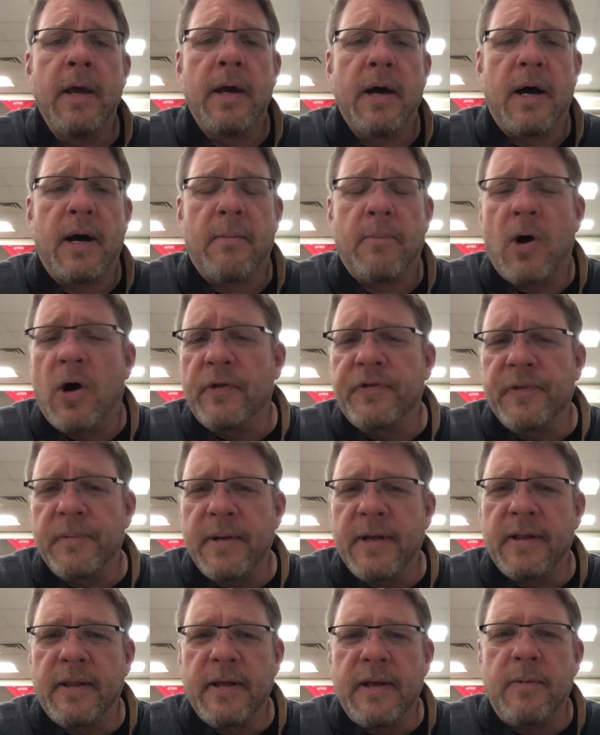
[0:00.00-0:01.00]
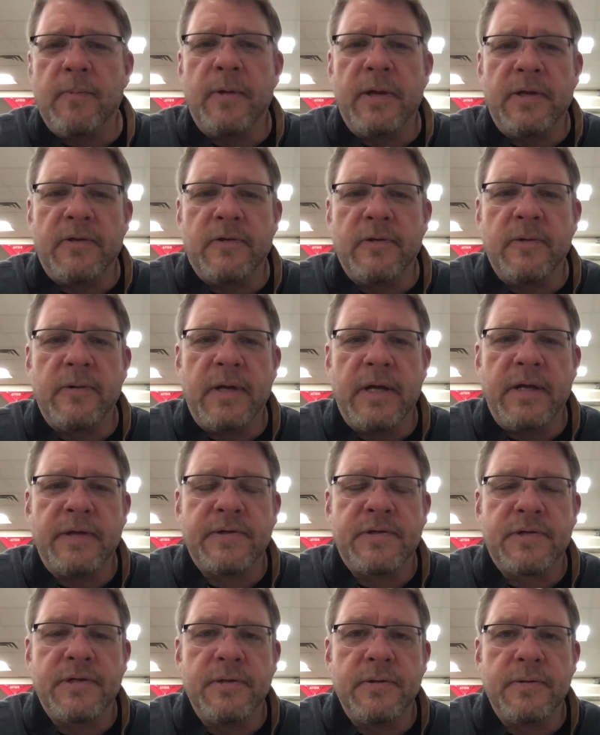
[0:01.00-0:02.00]
ultimately, we do
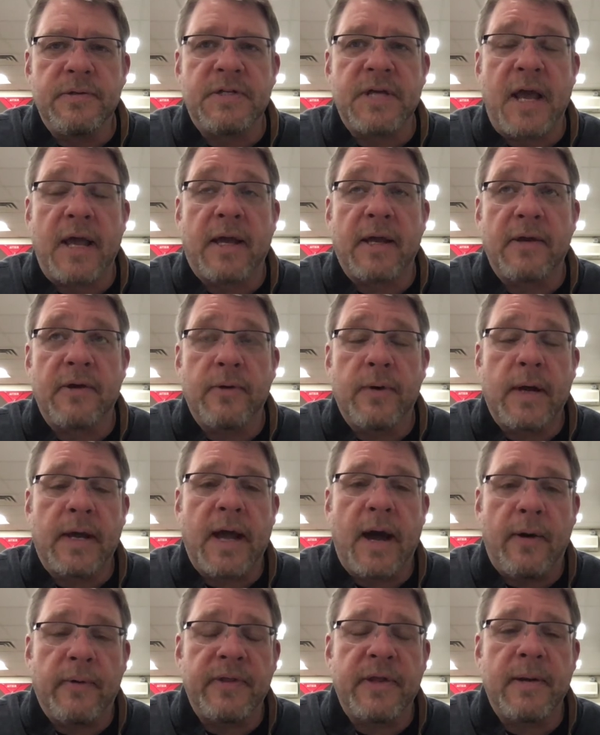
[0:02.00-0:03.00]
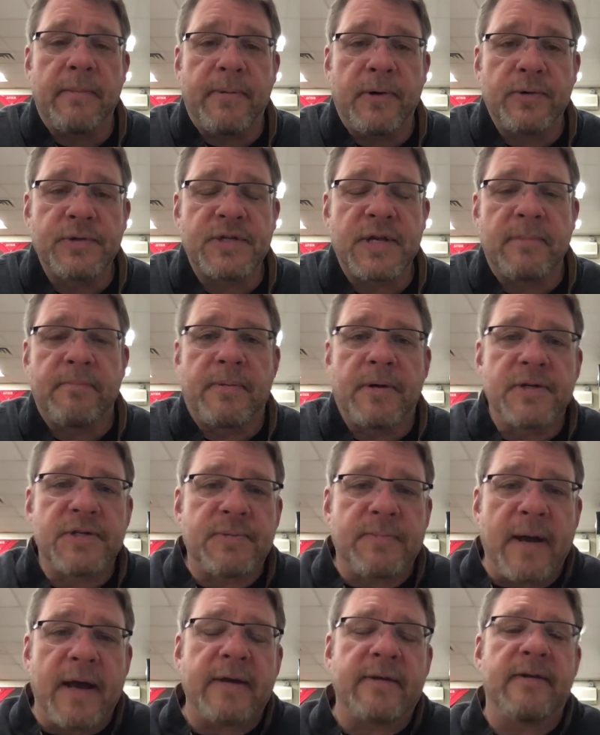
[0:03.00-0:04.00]
need to take into account the opposing
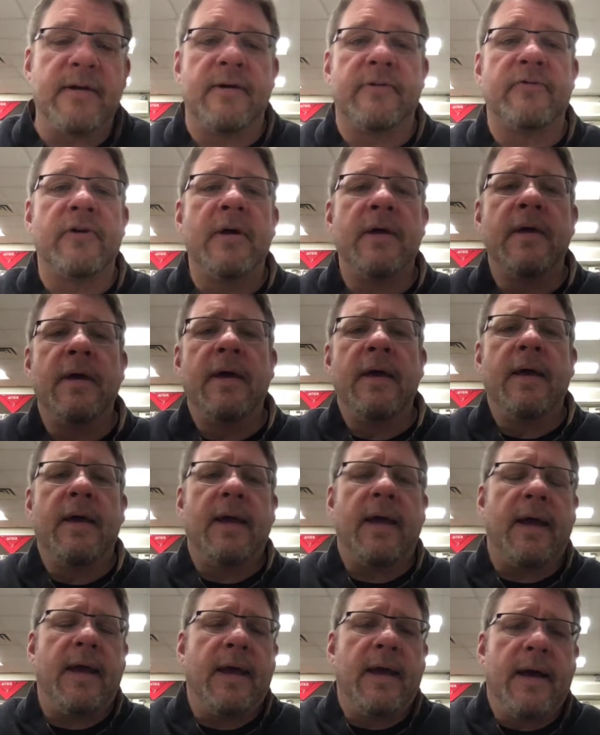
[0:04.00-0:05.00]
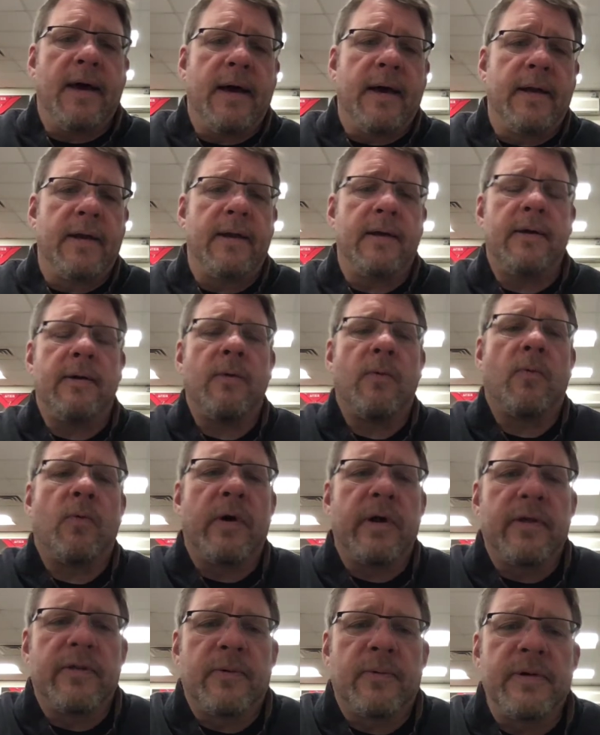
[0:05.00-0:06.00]
perspective. And
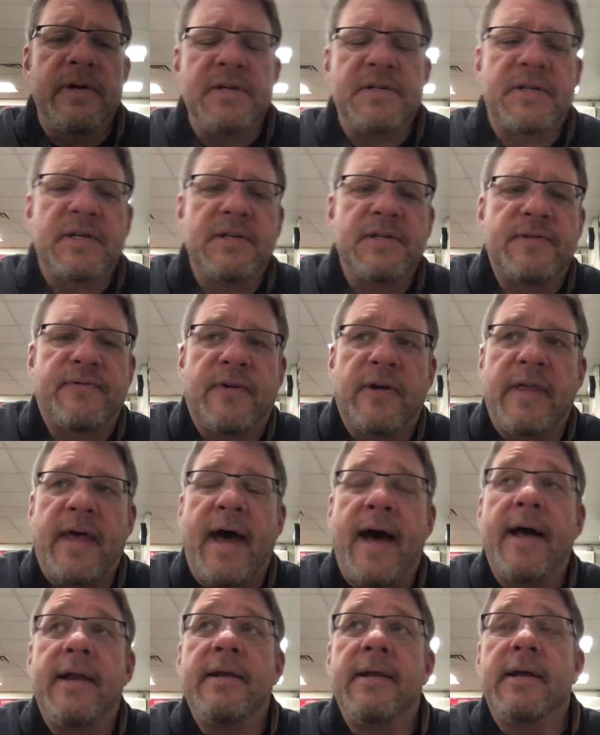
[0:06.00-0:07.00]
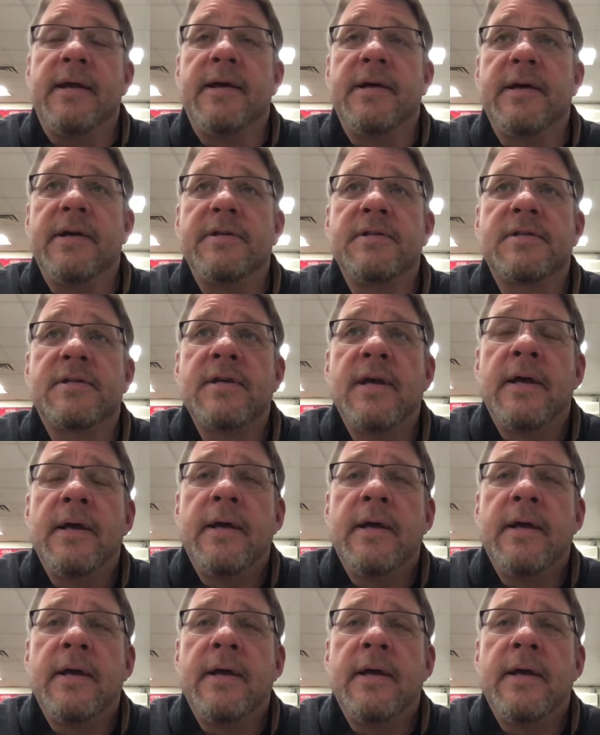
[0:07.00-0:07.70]
one of the reasons for that is,